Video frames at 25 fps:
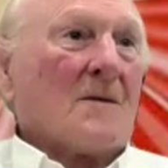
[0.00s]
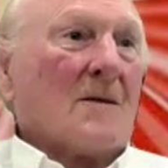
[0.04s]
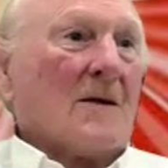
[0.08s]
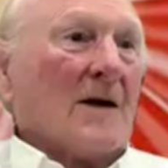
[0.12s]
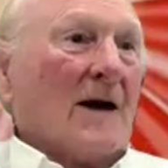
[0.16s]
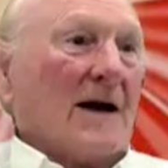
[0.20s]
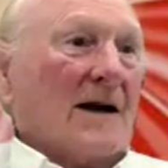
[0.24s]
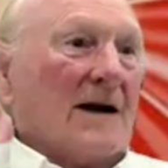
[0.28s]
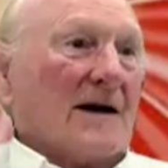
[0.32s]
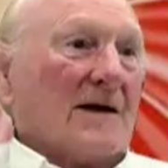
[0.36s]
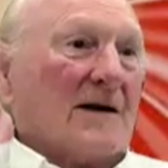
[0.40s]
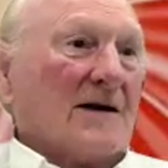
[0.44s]

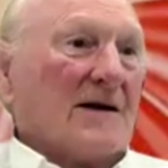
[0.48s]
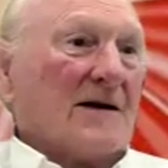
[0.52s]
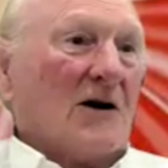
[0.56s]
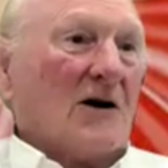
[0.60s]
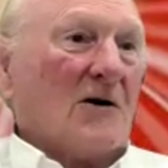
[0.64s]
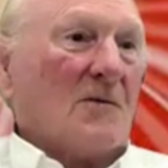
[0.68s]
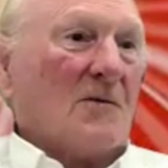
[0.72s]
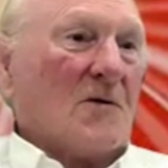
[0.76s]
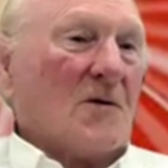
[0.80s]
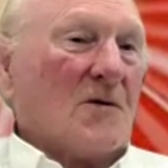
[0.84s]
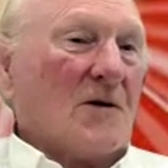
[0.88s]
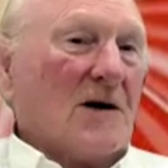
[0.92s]
And it
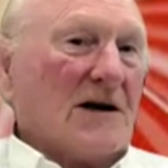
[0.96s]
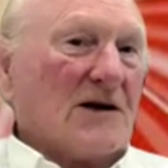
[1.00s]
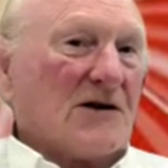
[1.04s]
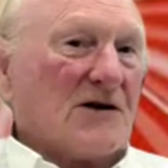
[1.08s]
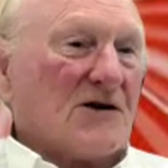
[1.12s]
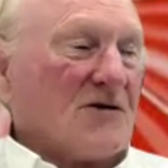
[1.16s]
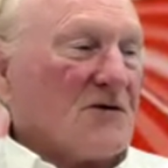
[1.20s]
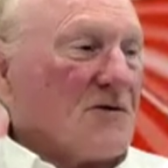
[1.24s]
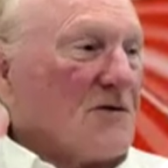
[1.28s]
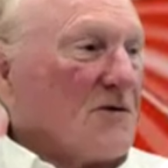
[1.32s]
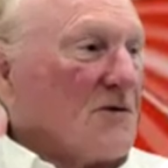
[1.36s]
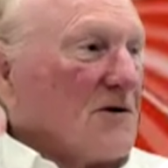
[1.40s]

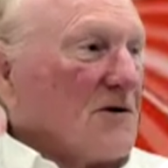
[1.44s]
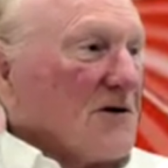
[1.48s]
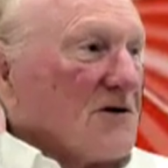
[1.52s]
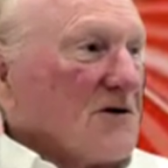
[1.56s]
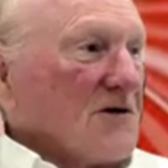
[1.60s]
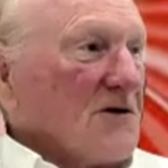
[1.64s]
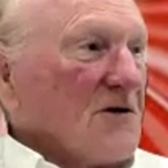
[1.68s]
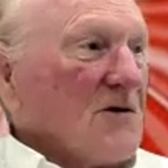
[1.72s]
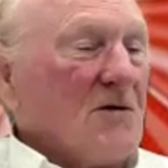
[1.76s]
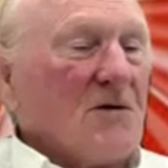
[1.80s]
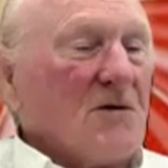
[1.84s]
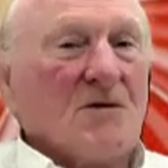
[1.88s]
operates through the
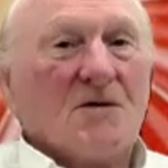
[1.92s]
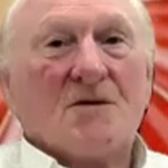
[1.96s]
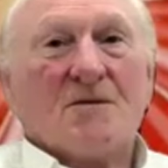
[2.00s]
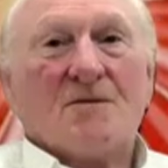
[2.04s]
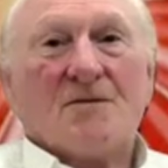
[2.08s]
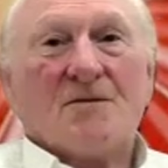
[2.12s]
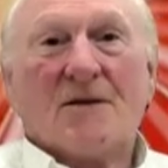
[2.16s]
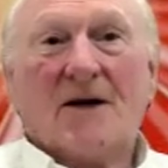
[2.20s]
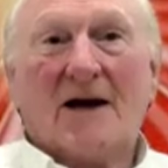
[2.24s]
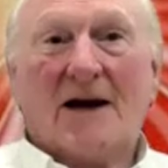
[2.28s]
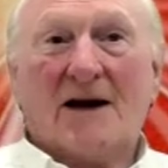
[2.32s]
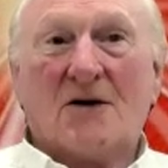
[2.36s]
soul.
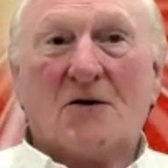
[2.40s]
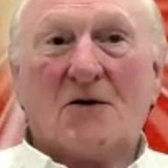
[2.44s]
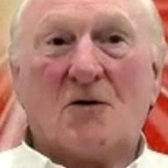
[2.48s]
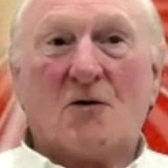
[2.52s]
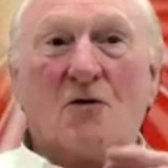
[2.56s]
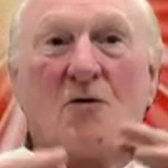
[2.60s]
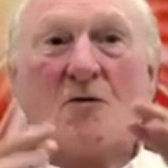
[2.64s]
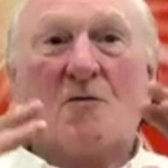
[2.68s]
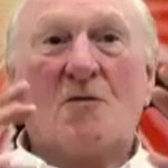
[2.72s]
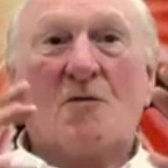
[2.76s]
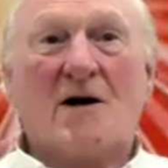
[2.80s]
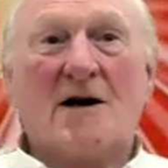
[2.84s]
And
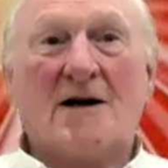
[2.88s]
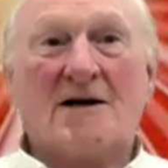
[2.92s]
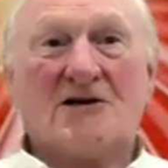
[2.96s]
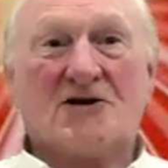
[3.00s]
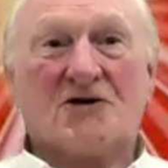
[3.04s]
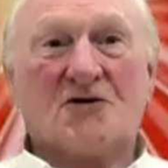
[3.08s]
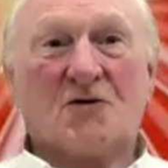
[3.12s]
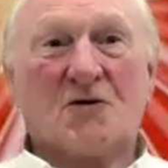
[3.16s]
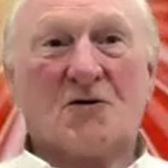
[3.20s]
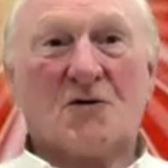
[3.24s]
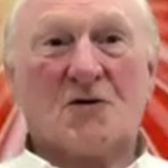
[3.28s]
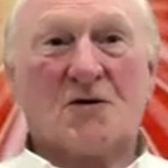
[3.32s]
all my
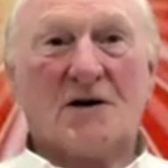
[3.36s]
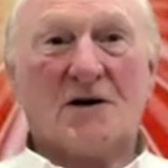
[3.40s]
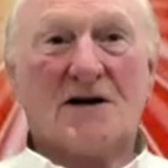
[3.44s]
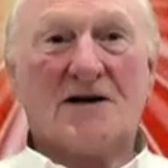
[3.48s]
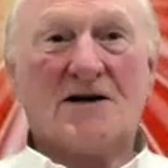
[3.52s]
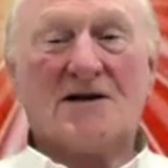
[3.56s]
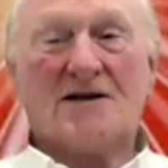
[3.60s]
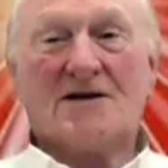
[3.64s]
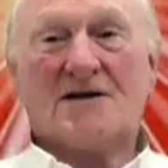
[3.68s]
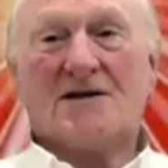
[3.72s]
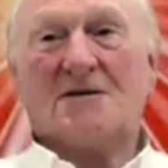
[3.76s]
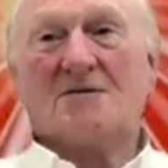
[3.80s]

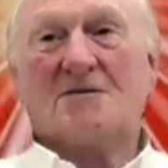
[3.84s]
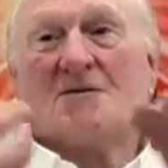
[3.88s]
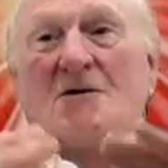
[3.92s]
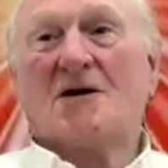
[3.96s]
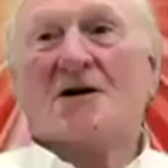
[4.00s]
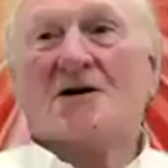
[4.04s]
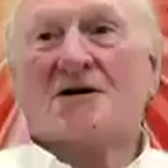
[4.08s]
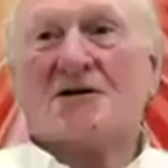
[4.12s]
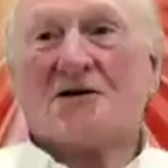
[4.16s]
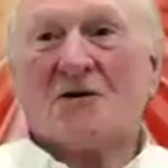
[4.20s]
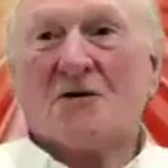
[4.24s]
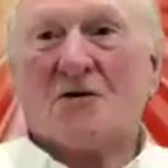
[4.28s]
stories in
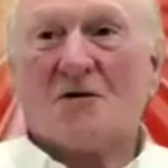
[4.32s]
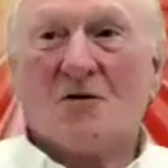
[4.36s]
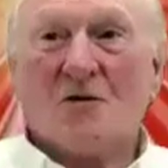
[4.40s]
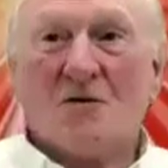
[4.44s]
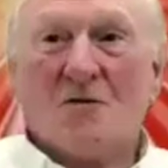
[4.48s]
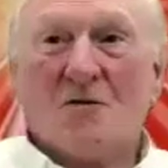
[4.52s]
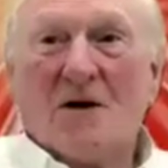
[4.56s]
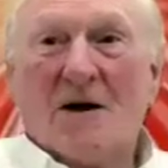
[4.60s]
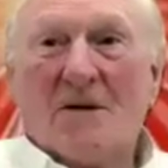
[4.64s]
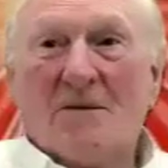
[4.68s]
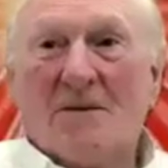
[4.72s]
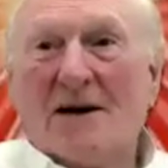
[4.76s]
my soul, all
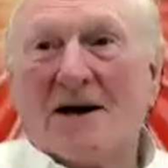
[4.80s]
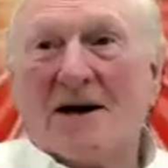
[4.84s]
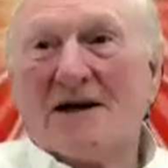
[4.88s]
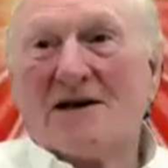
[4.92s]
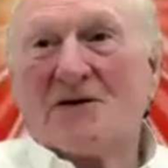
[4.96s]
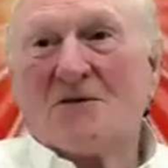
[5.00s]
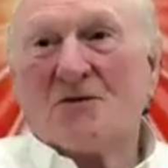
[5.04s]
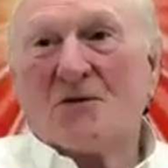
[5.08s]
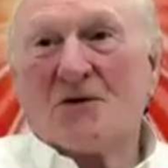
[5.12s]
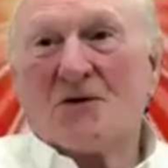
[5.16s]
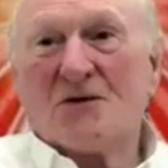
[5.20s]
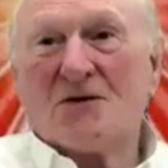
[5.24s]
my
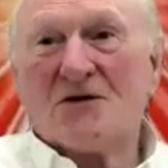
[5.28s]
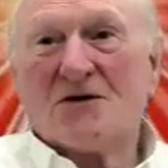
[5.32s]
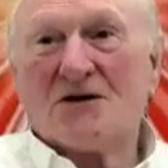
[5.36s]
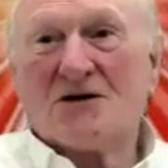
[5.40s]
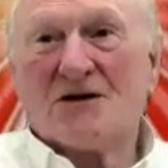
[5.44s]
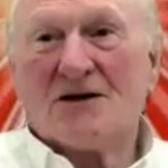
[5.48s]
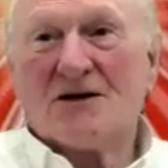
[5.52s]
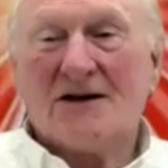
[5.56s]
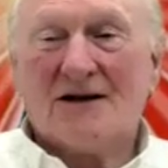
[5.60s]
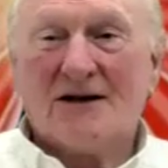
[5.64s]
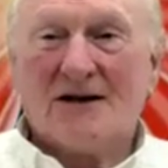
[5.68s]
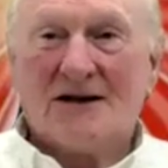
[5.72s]
past
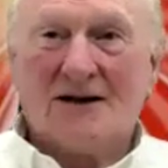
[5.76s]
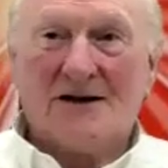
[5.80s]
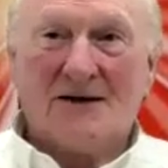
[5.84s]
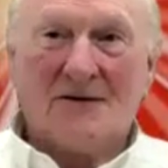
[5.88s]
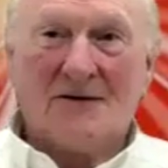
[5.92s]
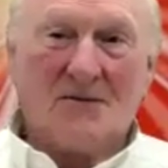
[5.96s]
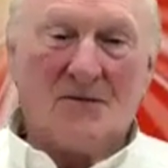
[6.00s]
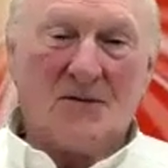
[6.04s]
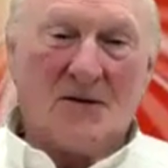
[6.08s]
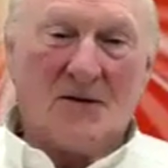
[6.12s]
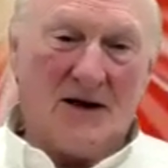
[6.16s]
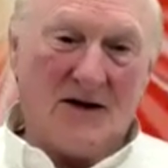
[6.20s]
births,
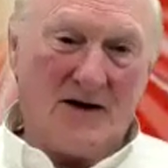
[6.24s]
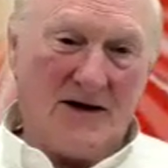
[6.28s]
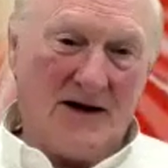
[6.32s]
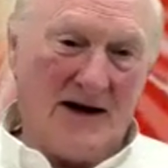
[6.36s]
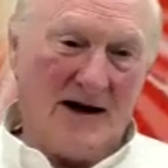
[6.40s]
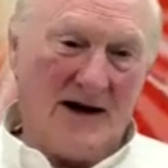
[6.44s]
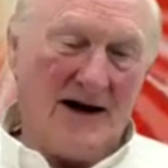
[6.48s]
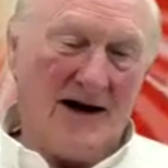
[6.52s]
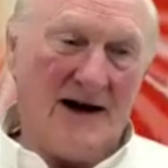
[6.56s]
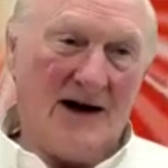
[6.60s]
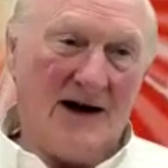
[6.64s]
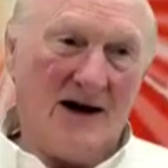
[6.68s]

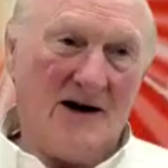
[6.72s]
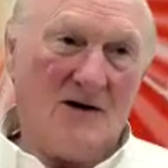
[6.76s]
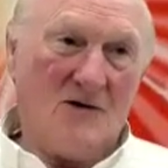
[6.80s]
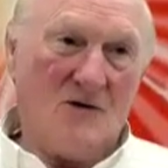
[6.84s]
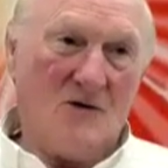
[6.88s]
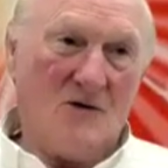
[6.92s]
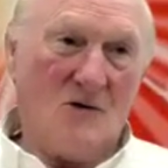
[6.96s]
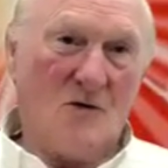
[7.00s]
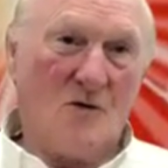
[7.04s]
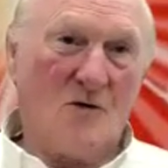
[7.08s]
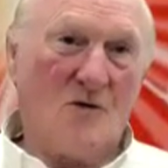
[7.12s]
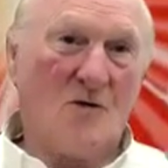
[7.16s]
they are
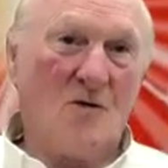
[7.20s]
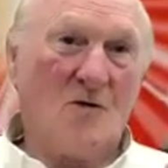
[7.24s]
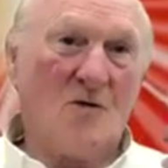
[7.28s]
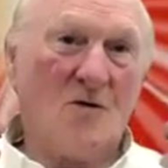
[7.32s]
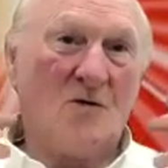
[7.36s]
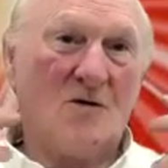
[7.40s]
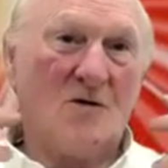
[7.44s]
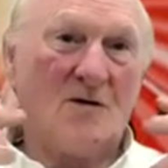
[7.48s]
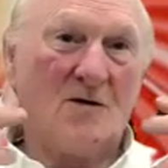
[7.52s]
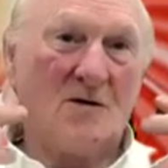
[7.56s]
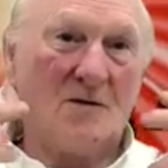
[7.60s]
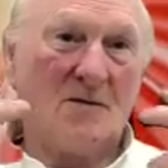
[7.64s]

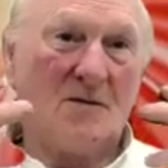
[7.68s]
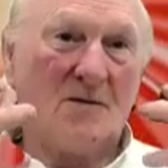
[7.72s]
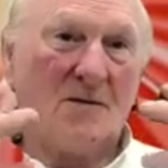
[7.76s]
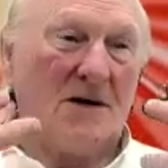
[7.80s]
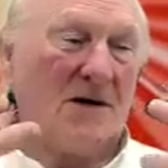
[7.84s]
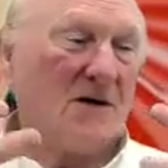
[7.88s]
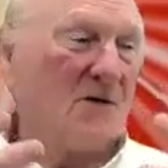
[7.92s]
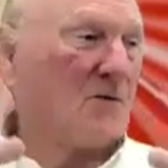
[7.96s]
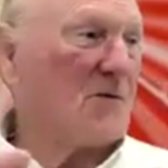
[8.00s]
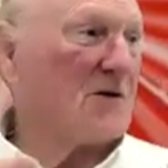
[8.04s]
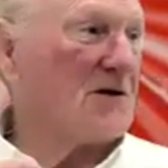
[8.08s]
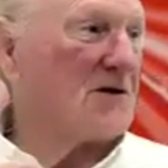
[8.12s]
all
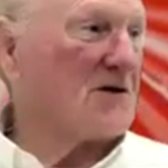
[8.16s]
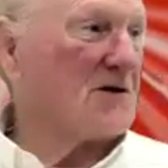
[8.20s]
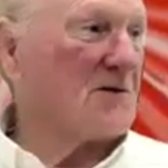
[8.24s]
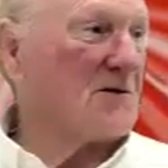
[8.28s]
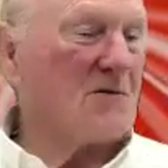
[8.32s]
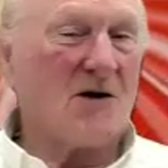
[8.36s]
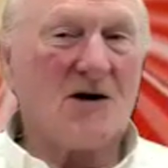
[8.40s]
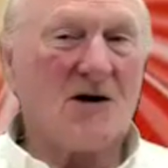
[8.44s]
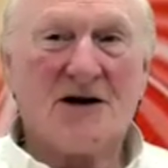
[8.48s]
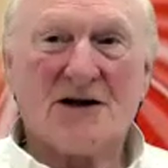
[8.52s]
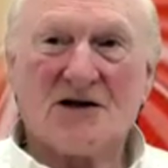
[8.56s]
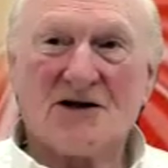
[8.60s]
been
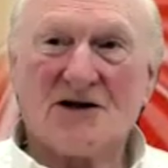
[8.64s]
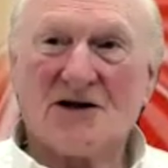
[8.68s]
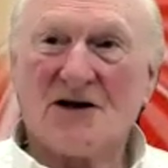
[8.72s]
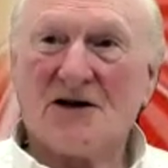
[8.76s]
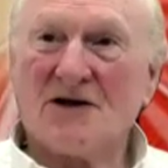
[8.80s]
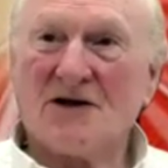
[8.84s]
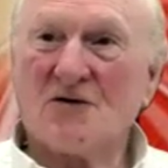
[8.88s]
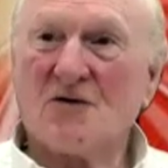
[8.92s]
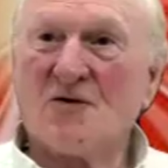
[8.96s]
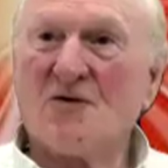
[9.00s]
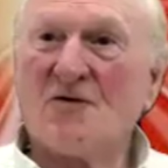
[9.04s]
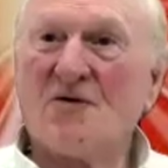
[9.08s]
wisdomized. So
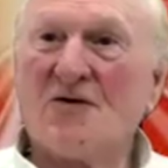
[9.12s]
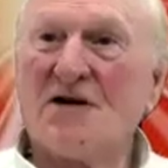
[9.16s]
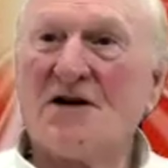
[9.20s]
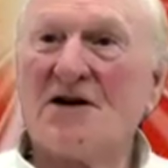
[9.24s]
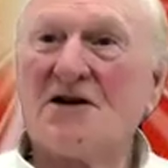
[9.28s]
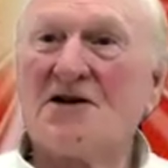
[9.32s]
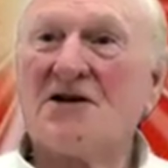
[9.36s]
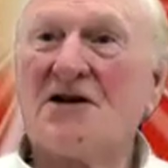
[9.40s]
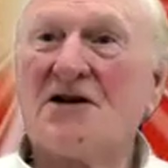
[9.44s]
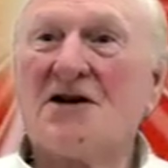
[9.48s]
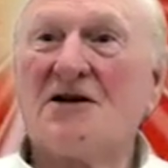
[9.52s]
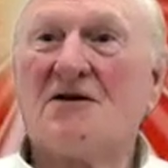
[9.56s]
they're all
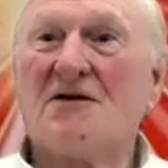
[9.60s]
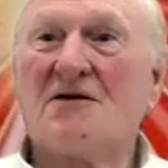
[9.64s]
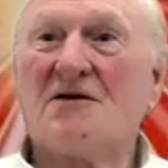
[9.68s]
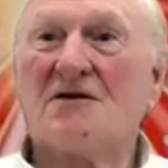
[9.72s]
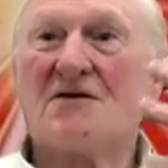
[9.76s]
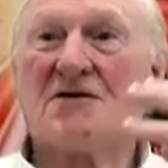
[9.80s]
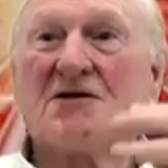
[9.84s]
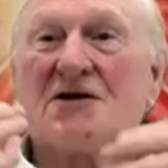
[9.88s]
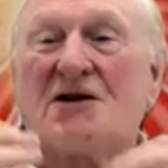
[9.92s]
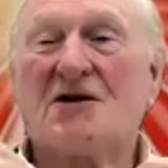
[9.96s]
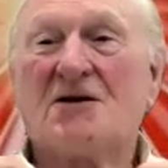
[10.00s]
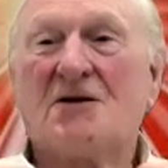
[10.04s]
finishing
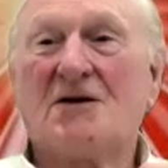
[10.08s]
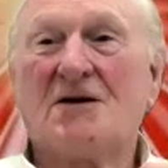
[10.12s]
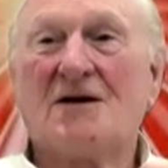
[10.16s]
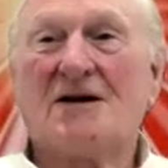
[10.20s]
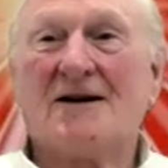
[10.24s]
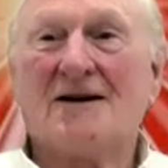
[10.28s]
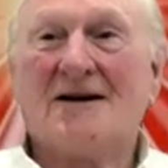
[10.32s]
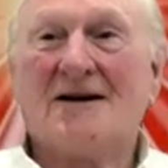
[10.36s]
off. So